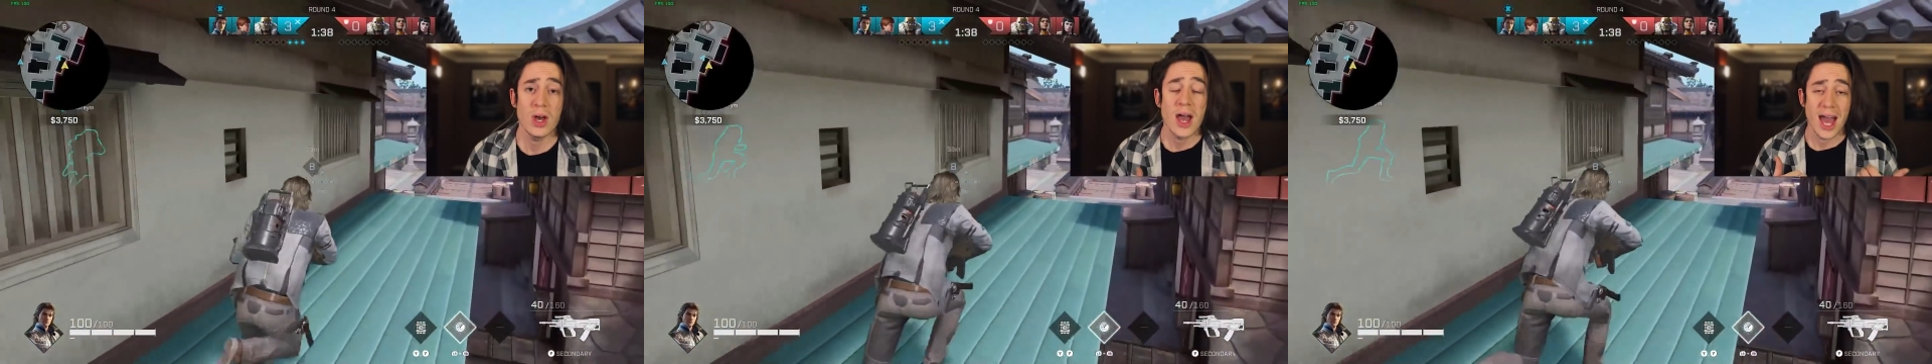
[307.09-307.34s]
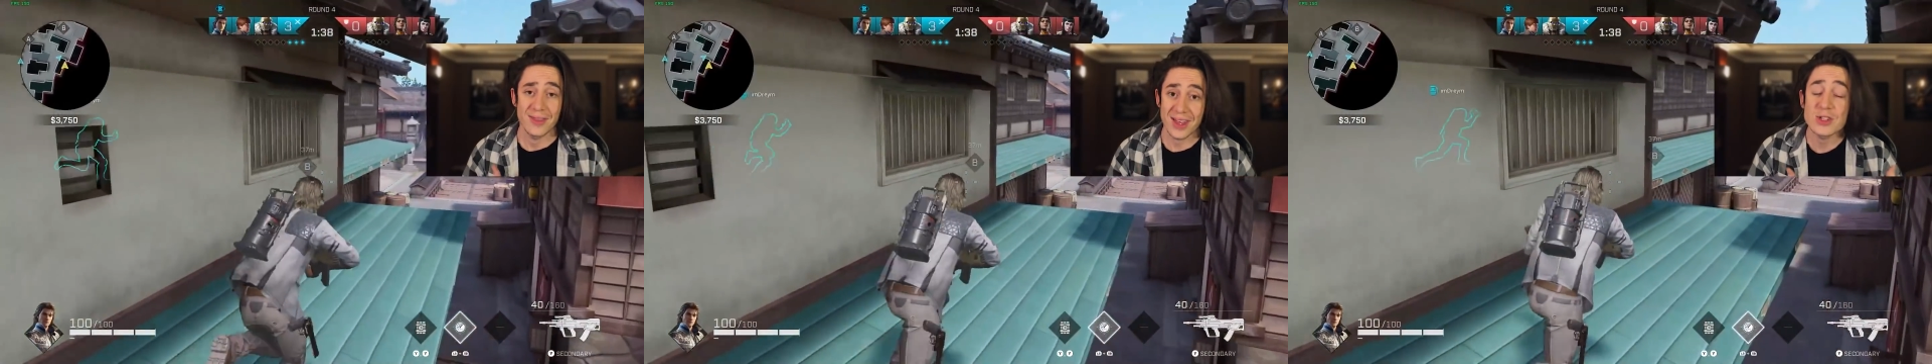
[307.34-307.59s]

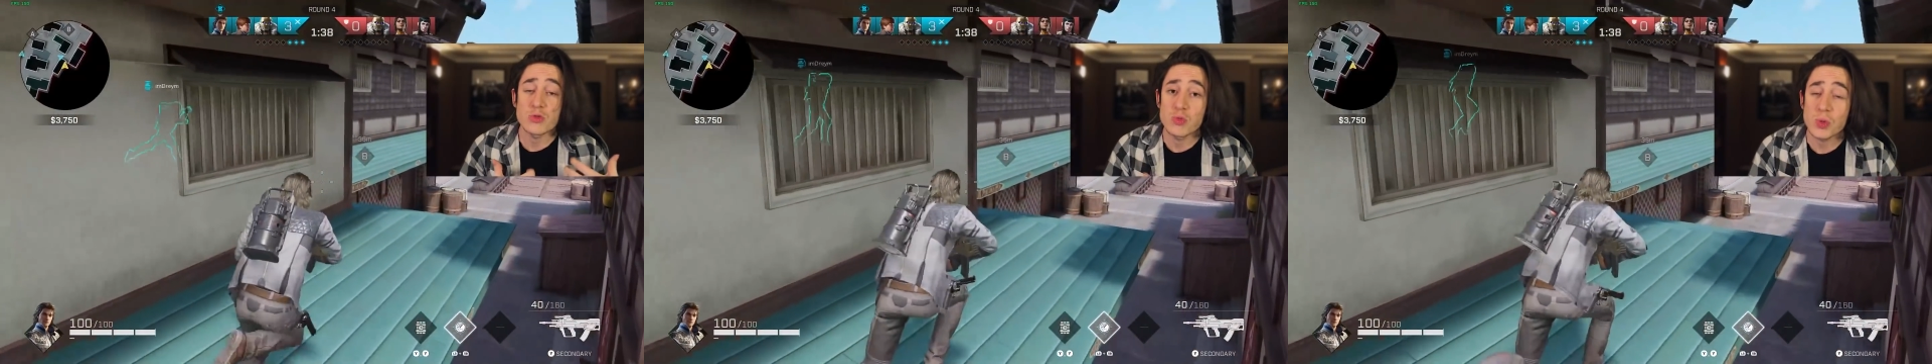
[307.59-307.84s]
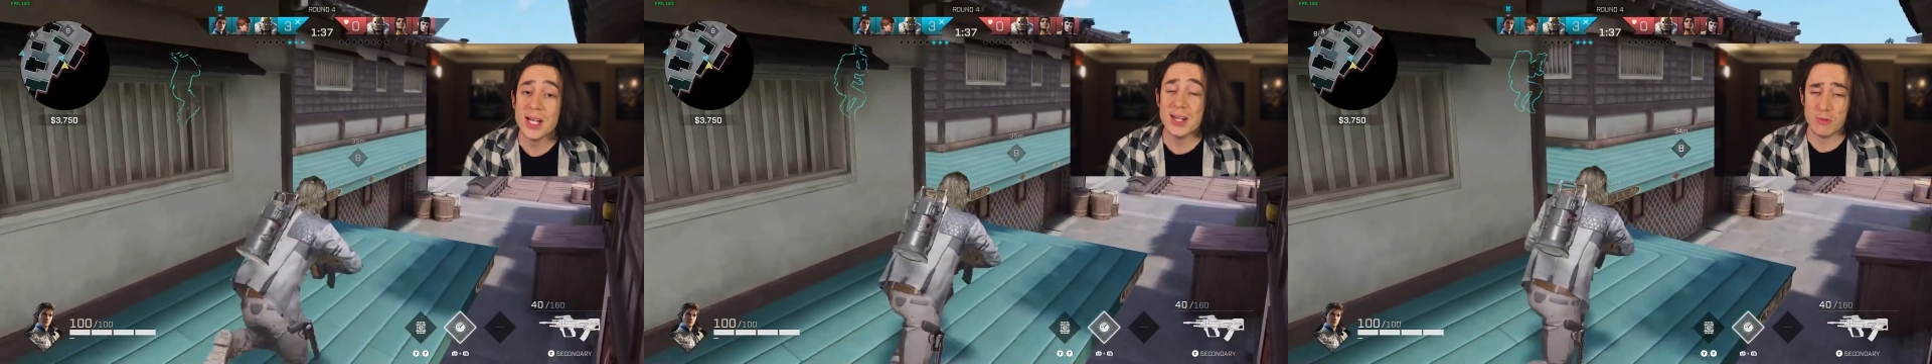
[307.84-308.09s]
And that's a
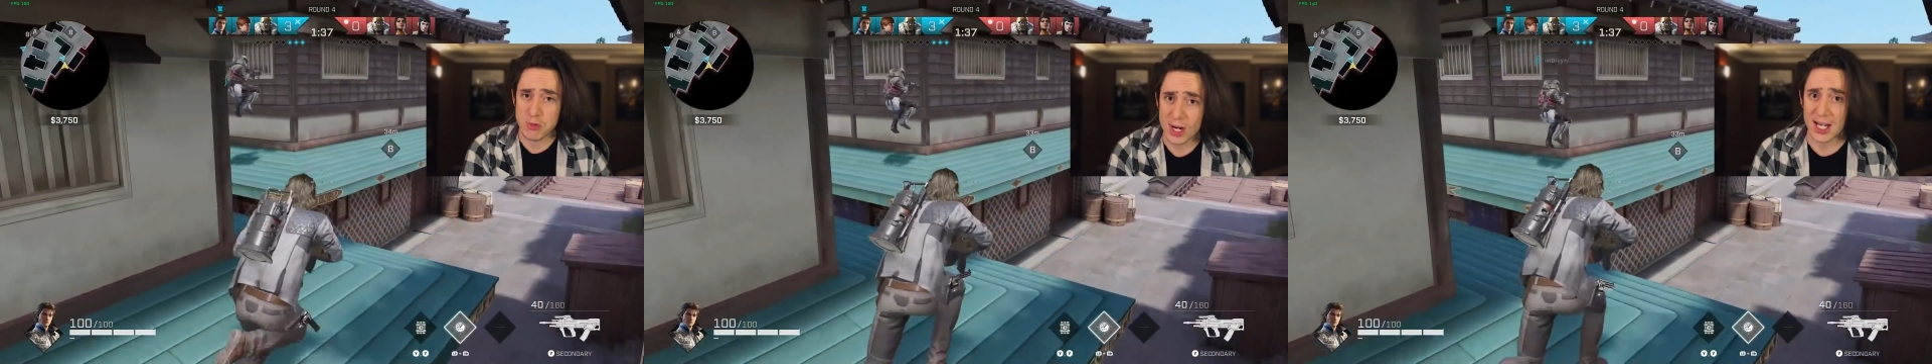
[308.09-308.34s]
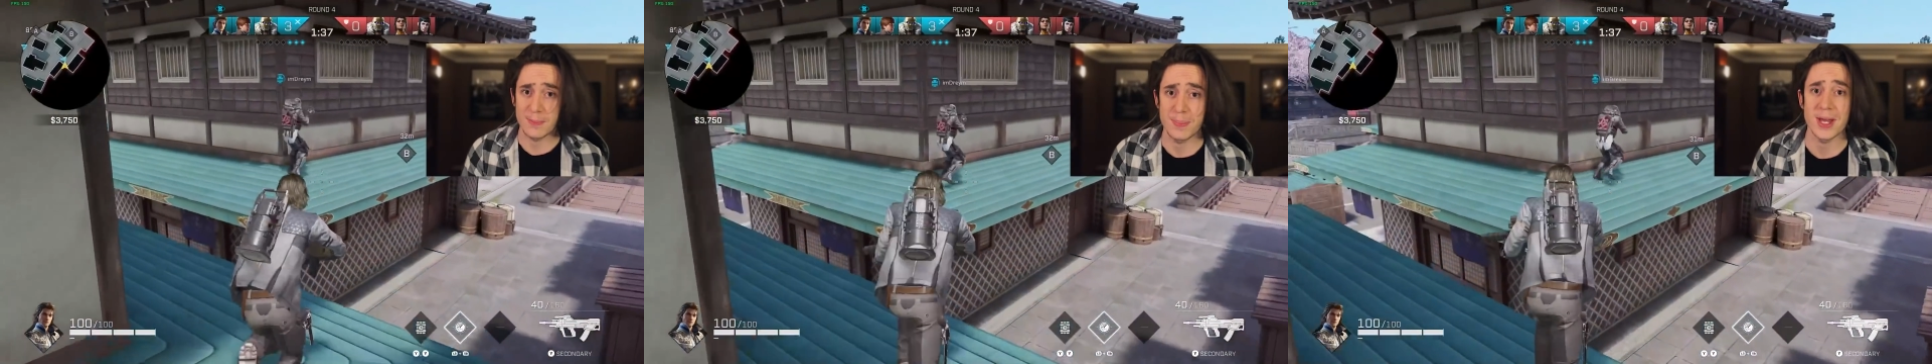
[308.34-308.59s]
really,
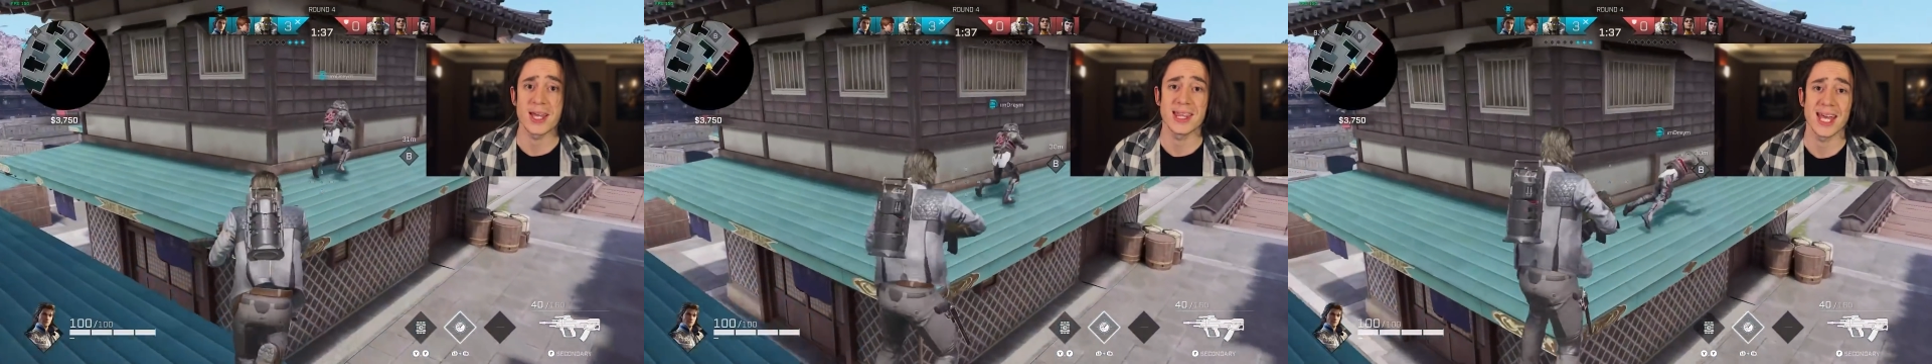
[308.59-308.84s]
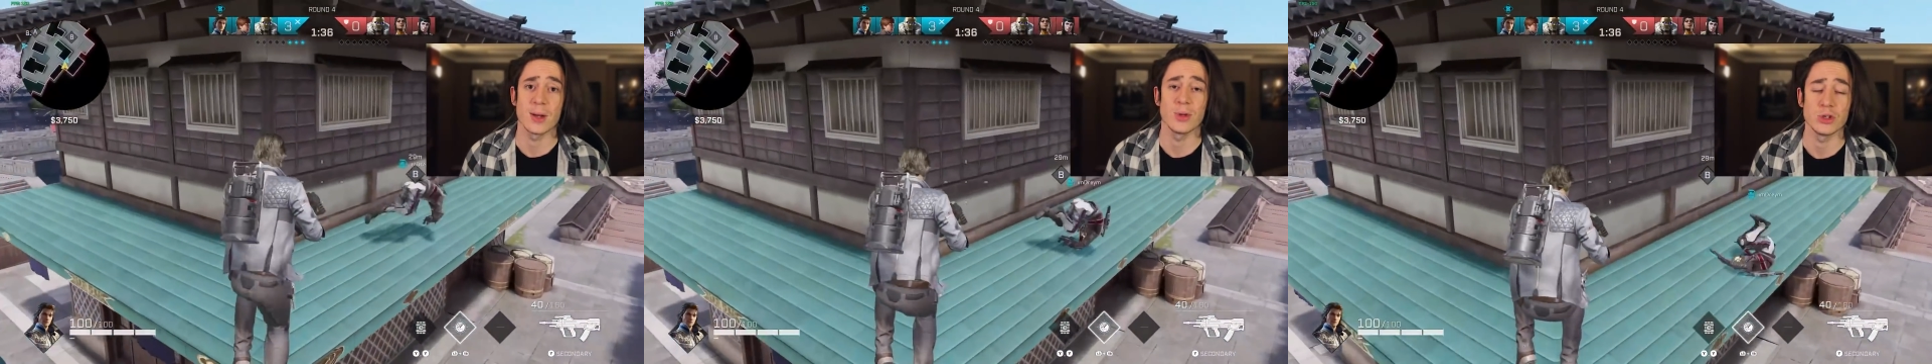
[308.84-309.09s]
really big
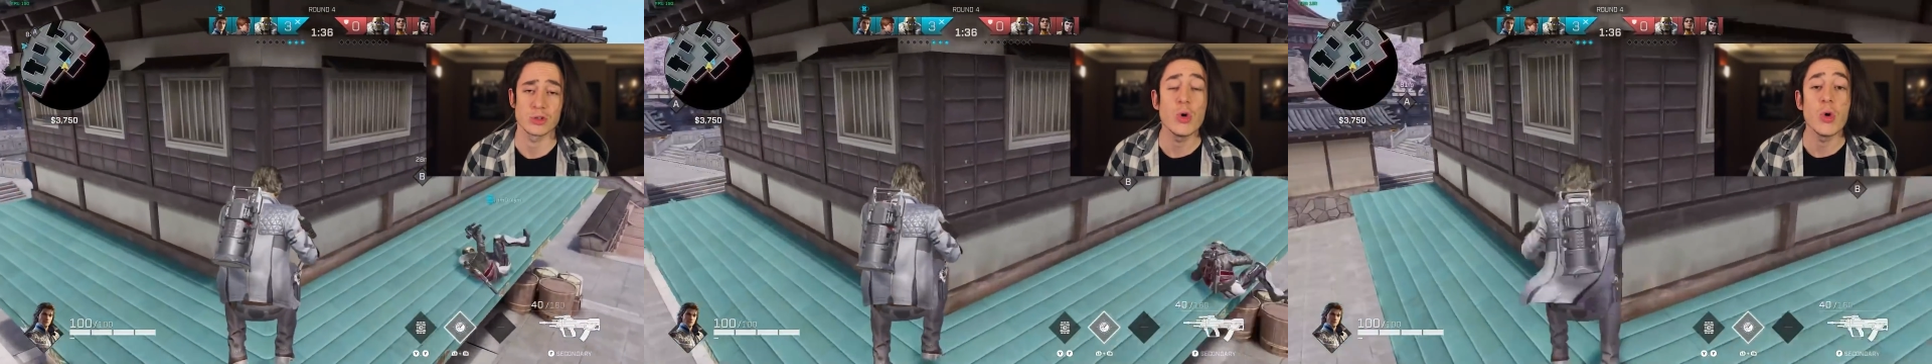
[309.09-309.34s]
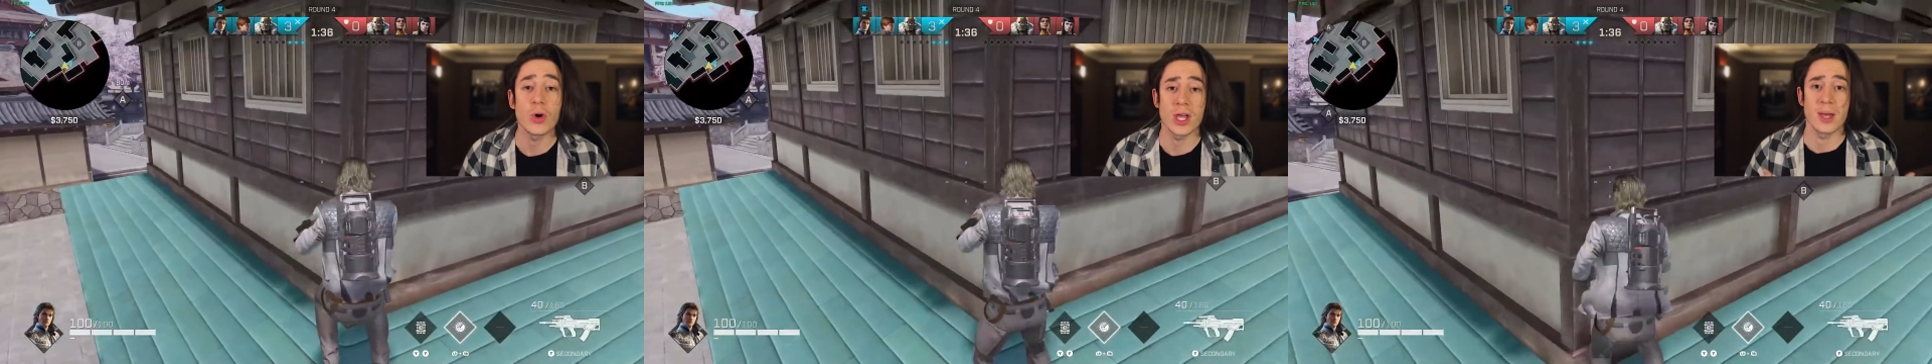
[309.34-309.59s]
thing when you're
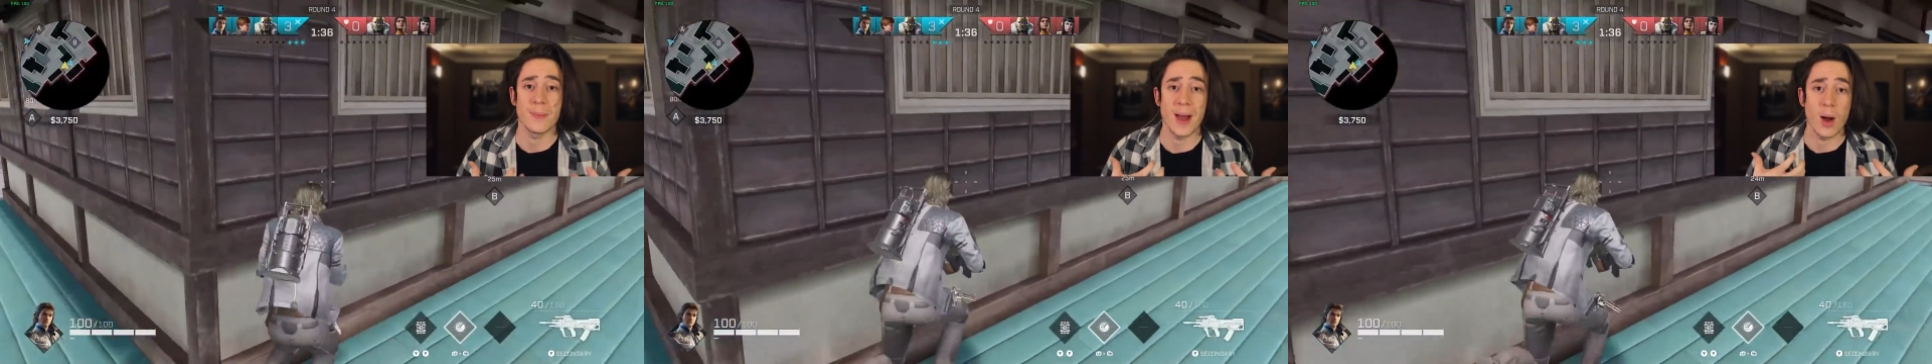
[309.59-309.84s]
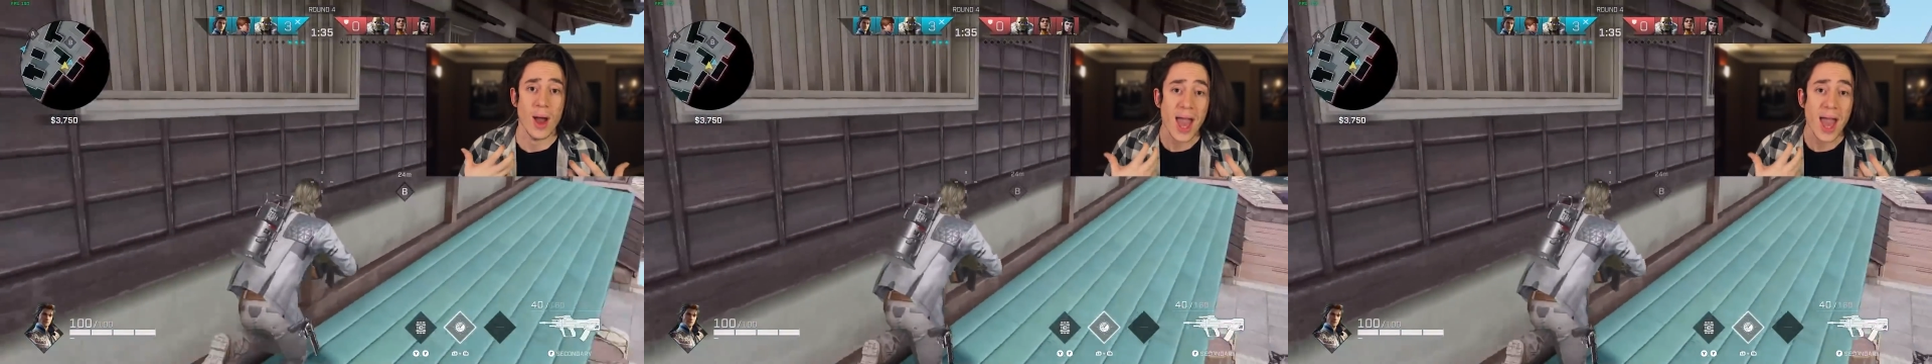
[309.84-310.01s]
talking about